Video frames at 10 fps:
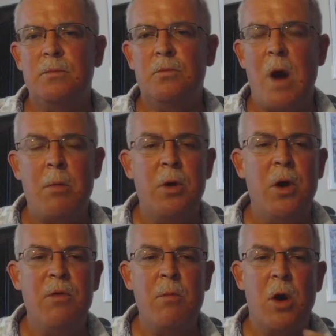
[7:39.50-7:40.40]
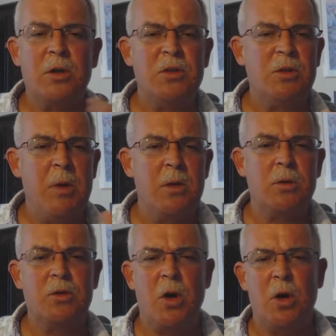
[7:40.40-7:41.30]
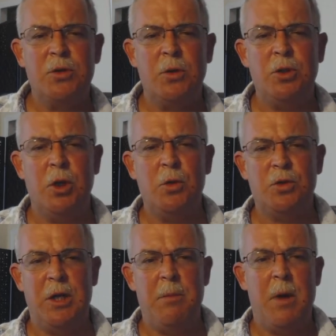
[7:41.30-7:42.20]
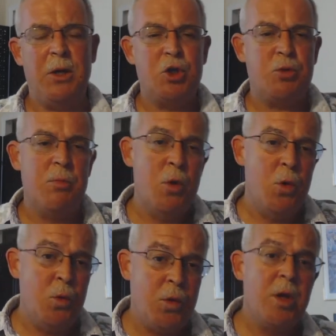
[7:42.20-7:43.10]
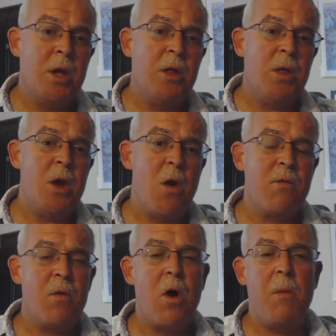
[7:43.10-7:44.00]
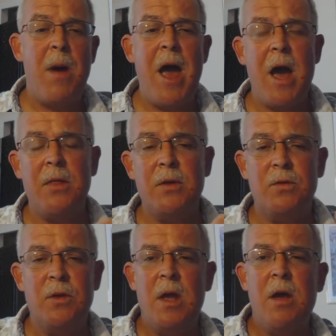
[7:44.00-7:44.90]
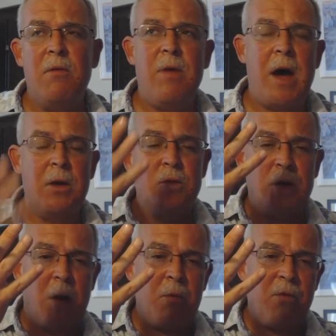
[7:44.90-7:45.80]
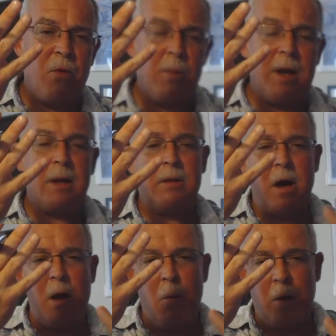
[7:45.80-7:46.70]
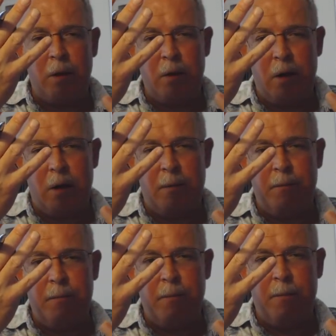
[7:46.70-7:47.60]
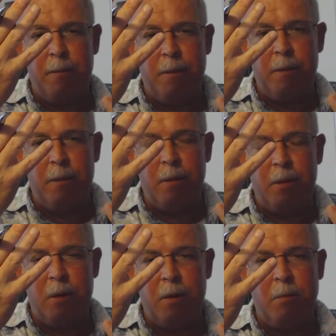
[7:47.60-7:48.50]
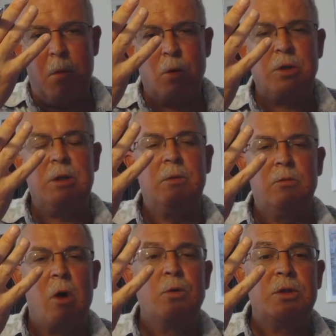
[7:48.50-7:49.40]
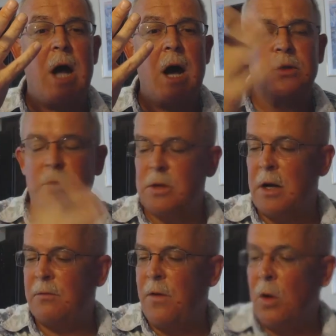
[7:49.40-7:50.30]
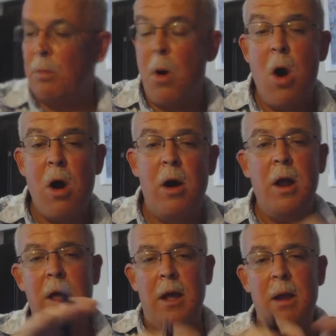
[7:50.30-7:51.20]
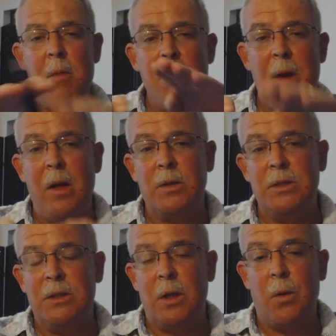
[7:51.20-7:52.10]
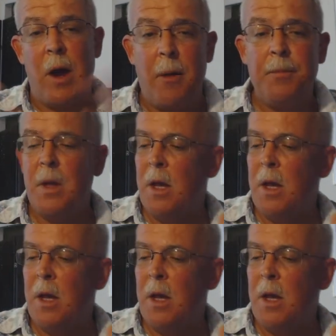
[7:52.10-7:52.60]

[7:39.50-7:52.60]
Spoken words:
Robert Novi Marks, and some others also shows that it might smooth the overall path as values outperforming at a time when the emerging growth stocks are kind of falling apart, and it might balance each other out.